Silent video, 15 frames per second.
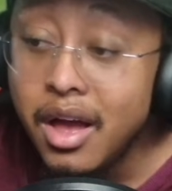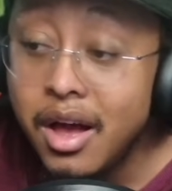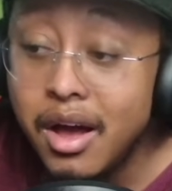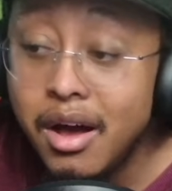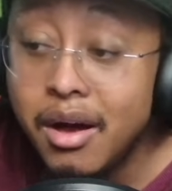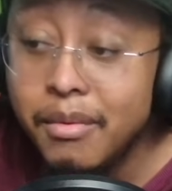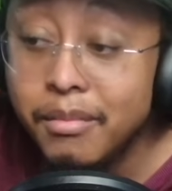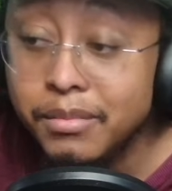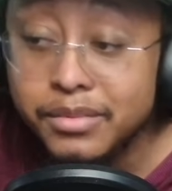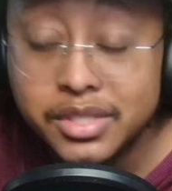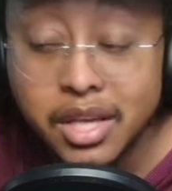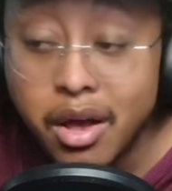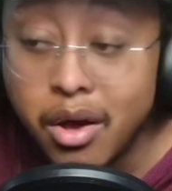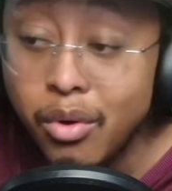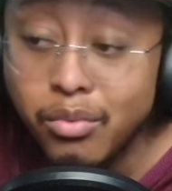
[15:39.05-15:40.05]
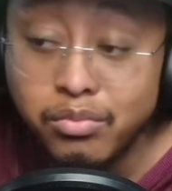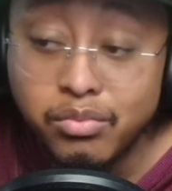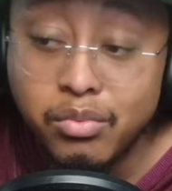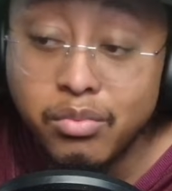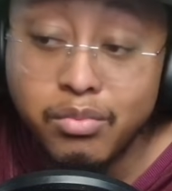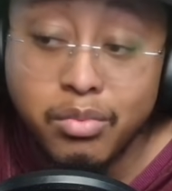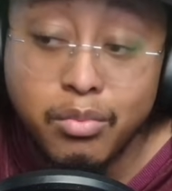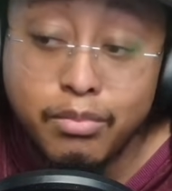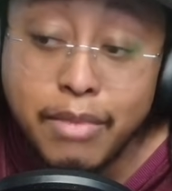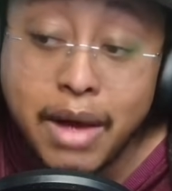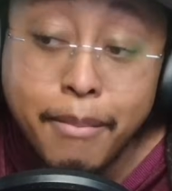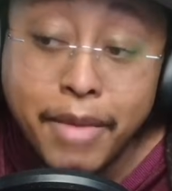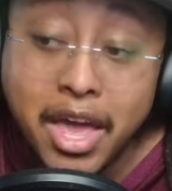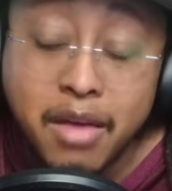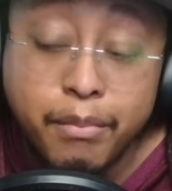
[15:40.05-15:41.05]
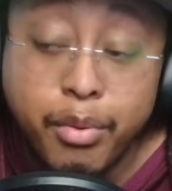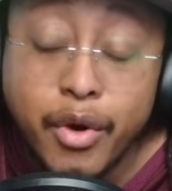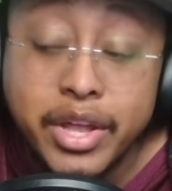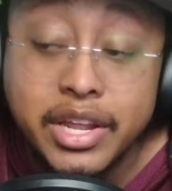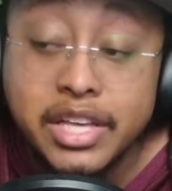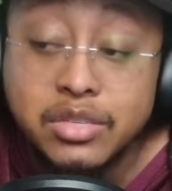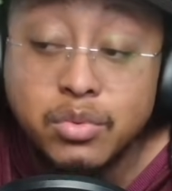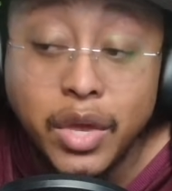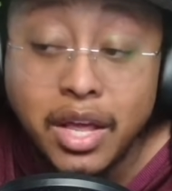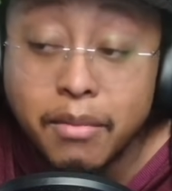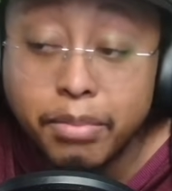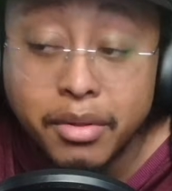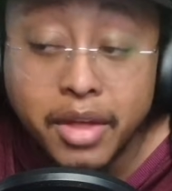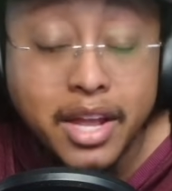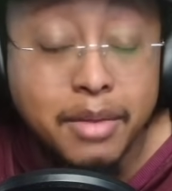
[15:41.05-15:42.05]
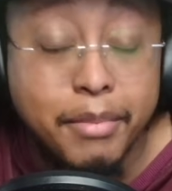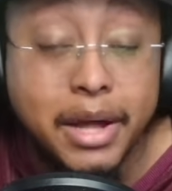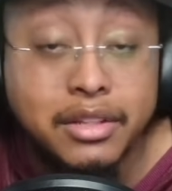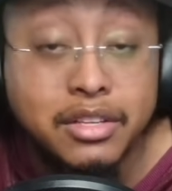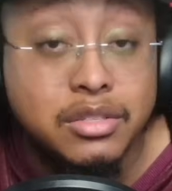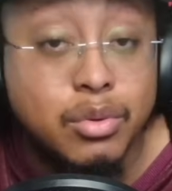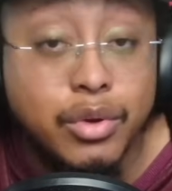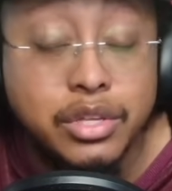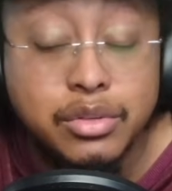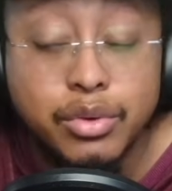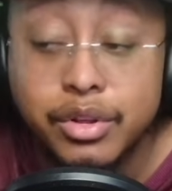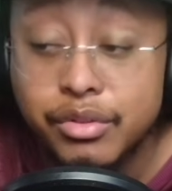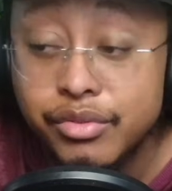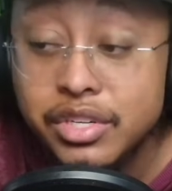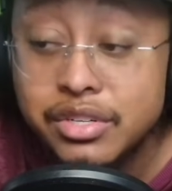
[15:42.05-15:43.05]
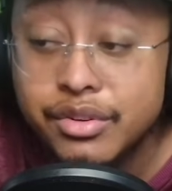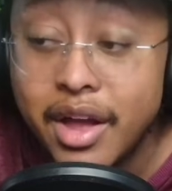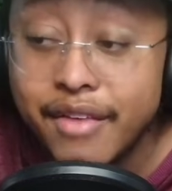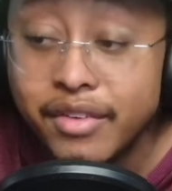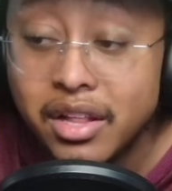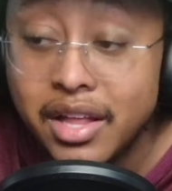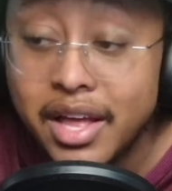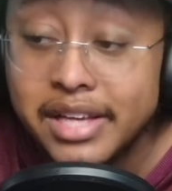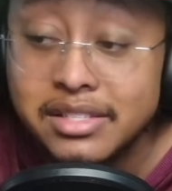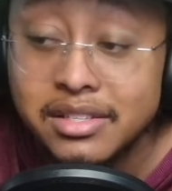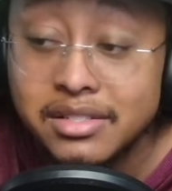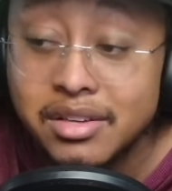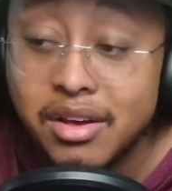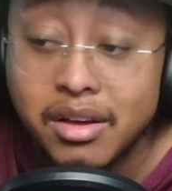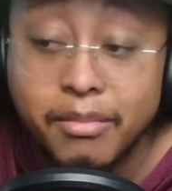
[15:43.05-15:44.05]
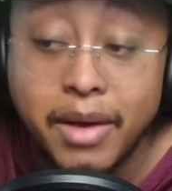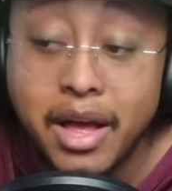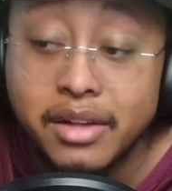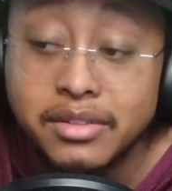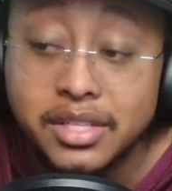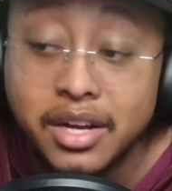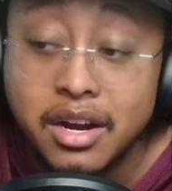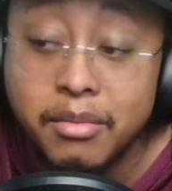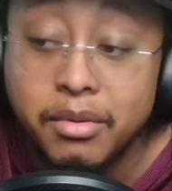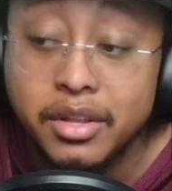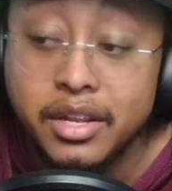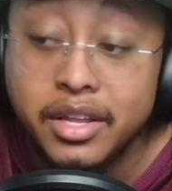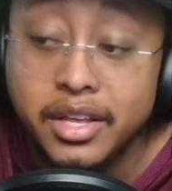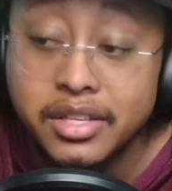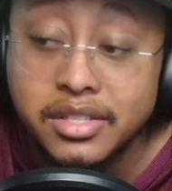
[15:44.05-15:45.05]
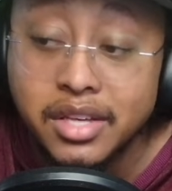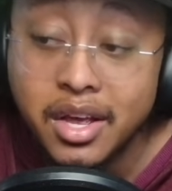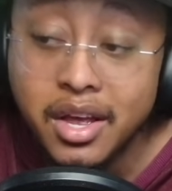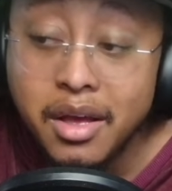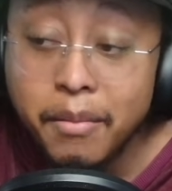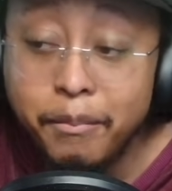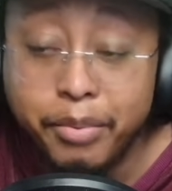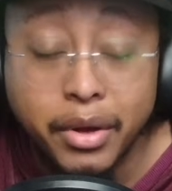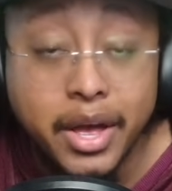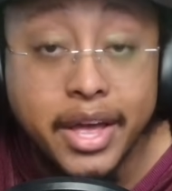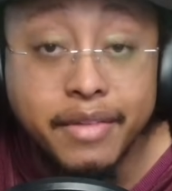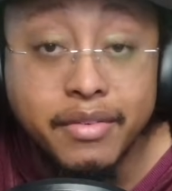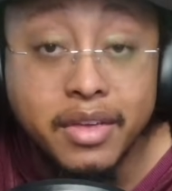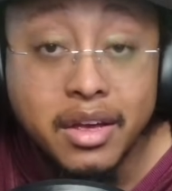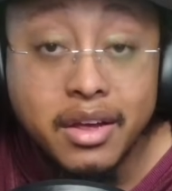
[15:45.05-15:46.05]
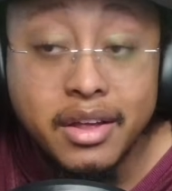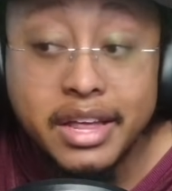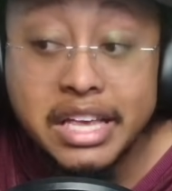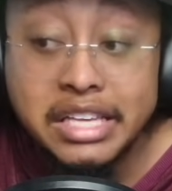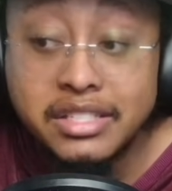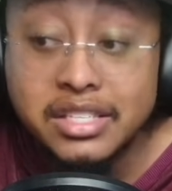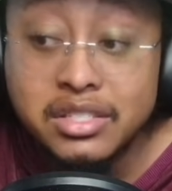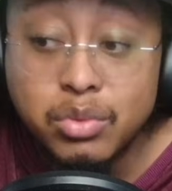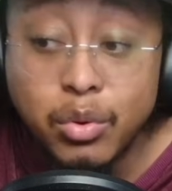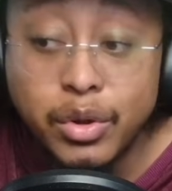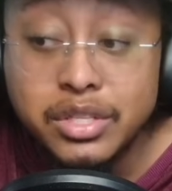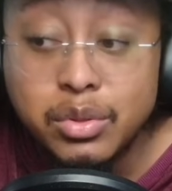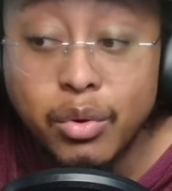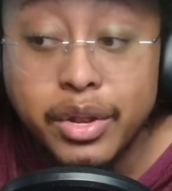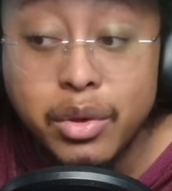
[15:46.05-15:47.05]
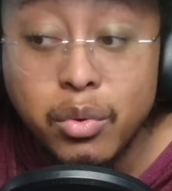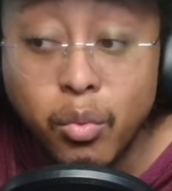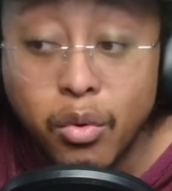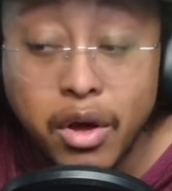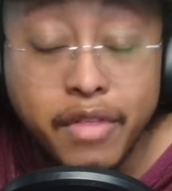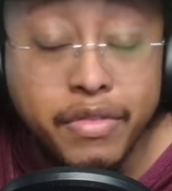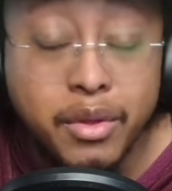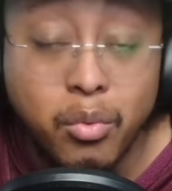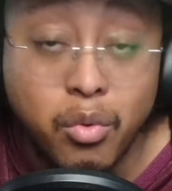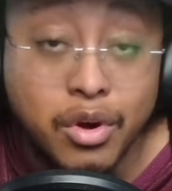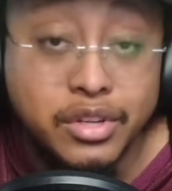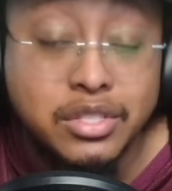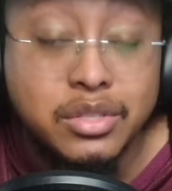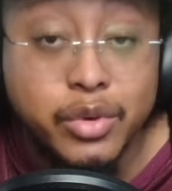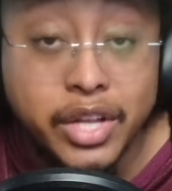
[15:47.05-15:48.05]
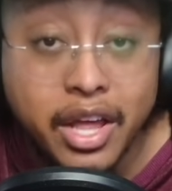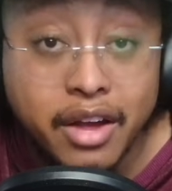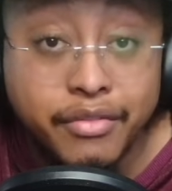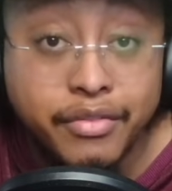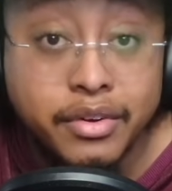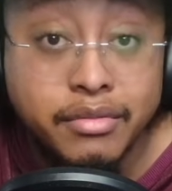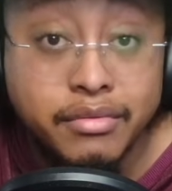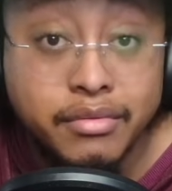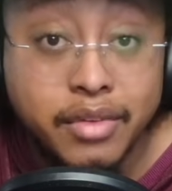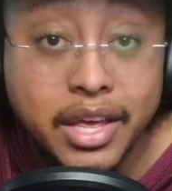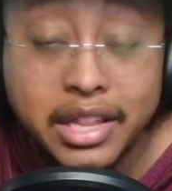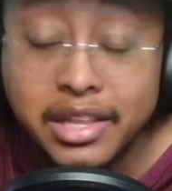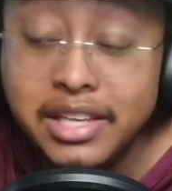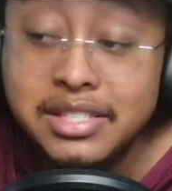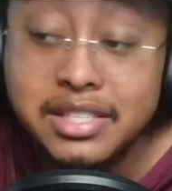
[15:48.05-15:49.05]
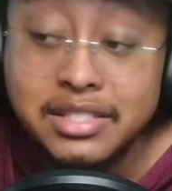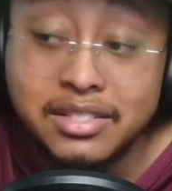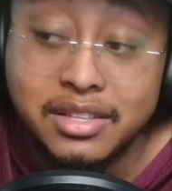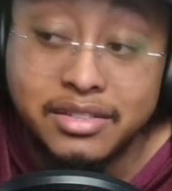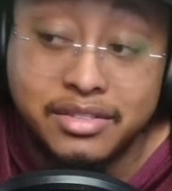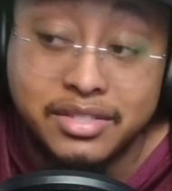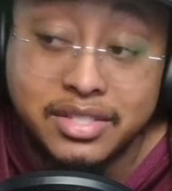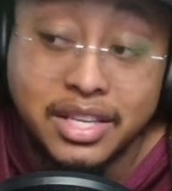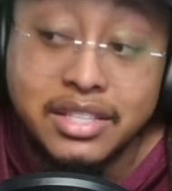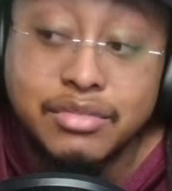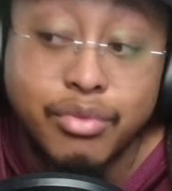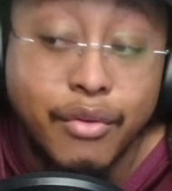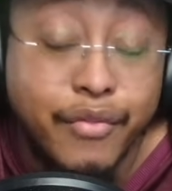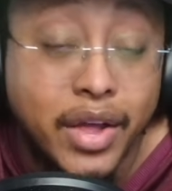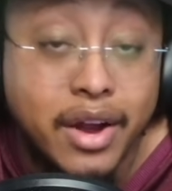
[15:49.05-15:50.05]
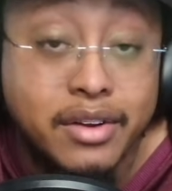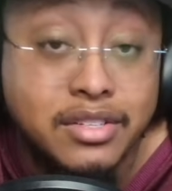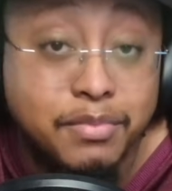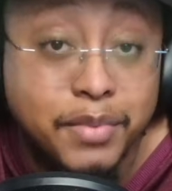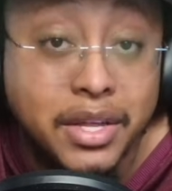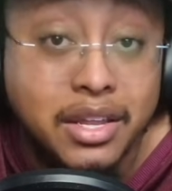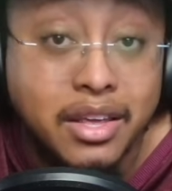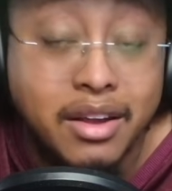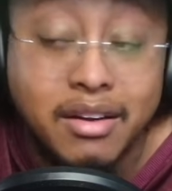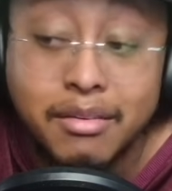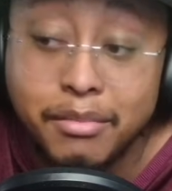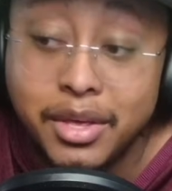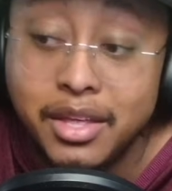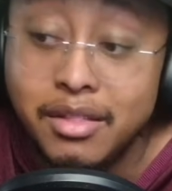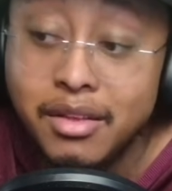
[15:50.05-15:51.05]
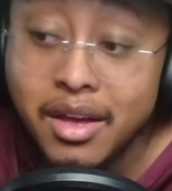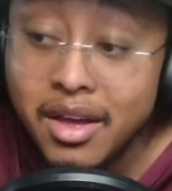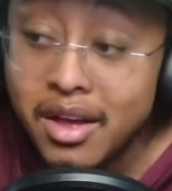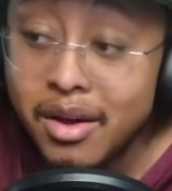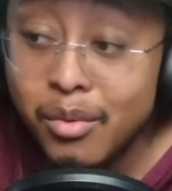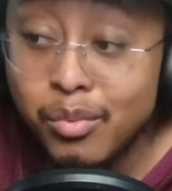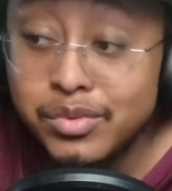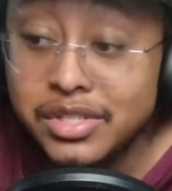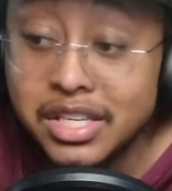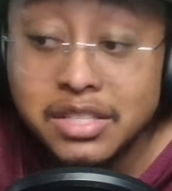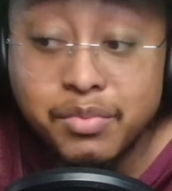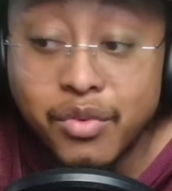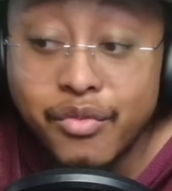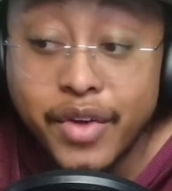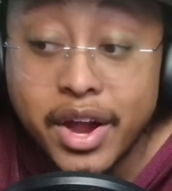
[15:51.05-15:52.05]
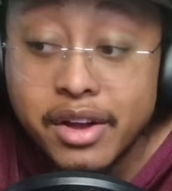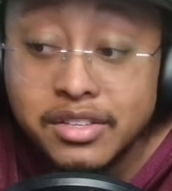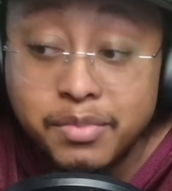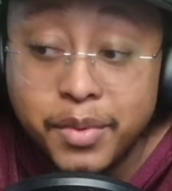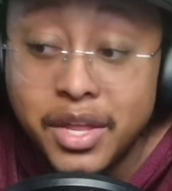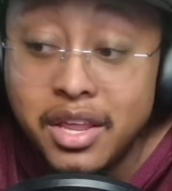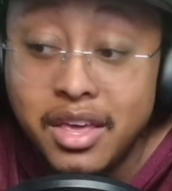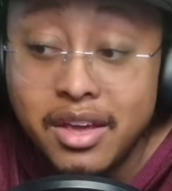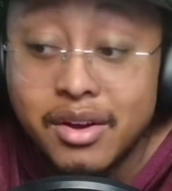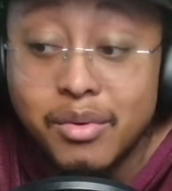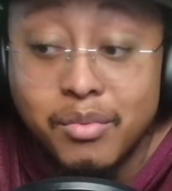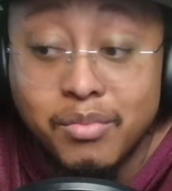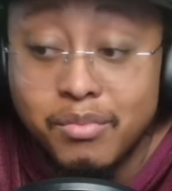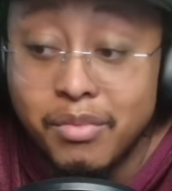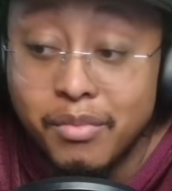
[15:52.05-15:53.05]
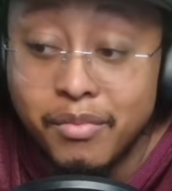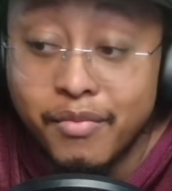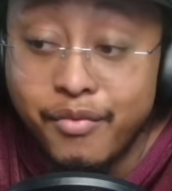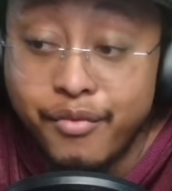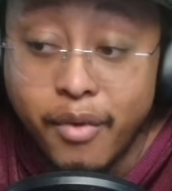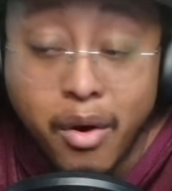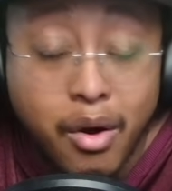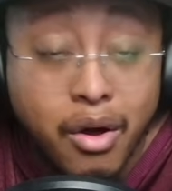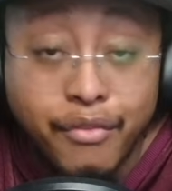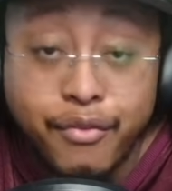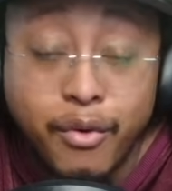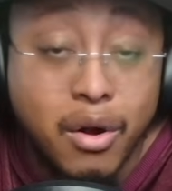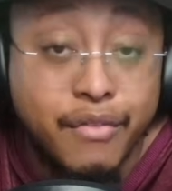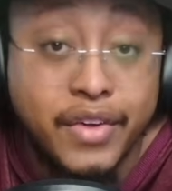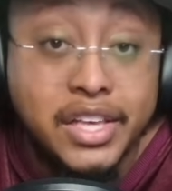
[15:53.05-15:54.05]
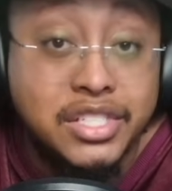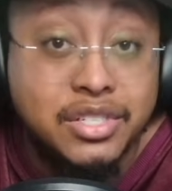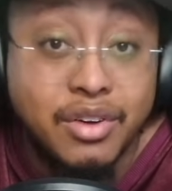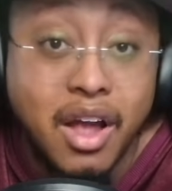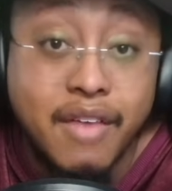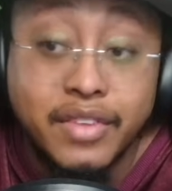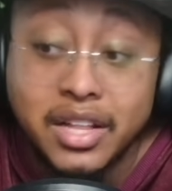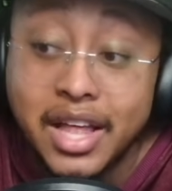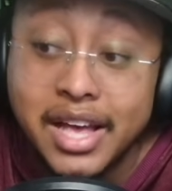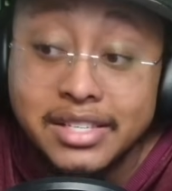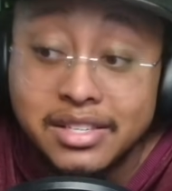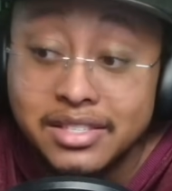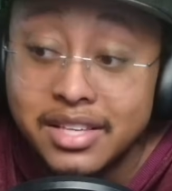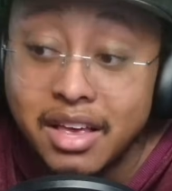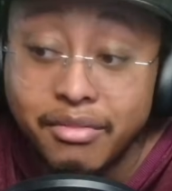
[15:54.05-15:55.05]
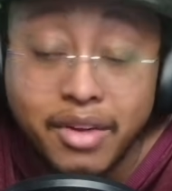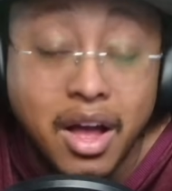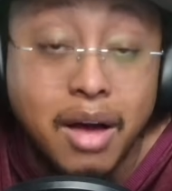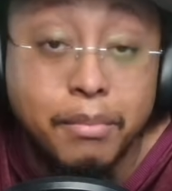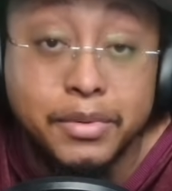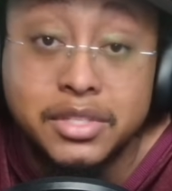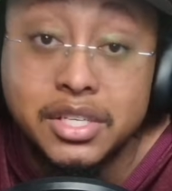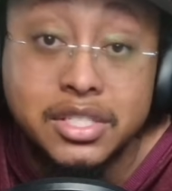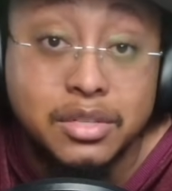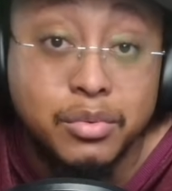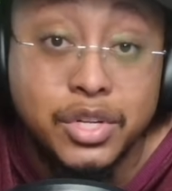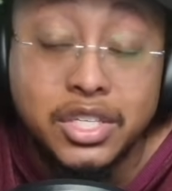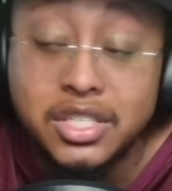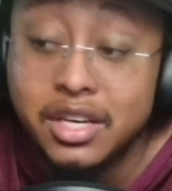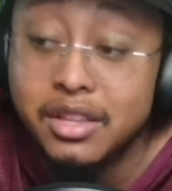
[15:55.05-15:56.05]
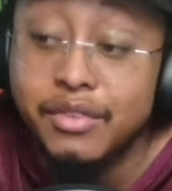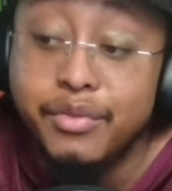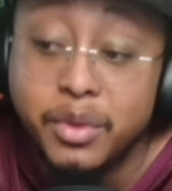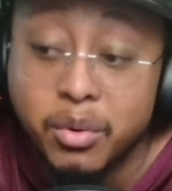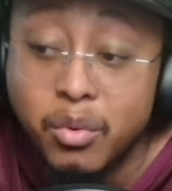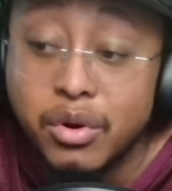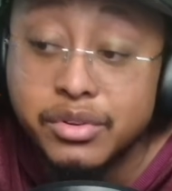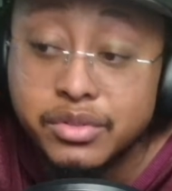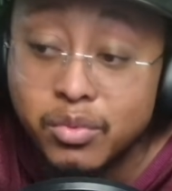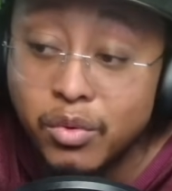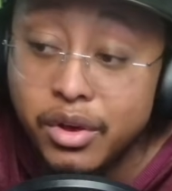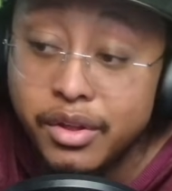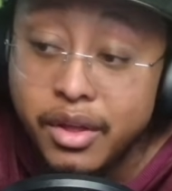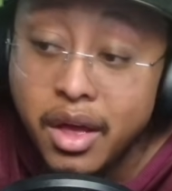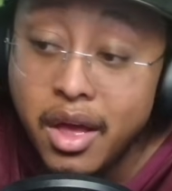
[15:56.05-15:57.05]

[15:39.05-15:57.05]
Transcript: So my main point is, we complain about this 2023 draft class and talk about how terrible it is, but is this 2021 the worst one ever? At least since Rivera's been here. I mean, since Rivera's been here, all four of his draft classes have competition with each other for the worst one.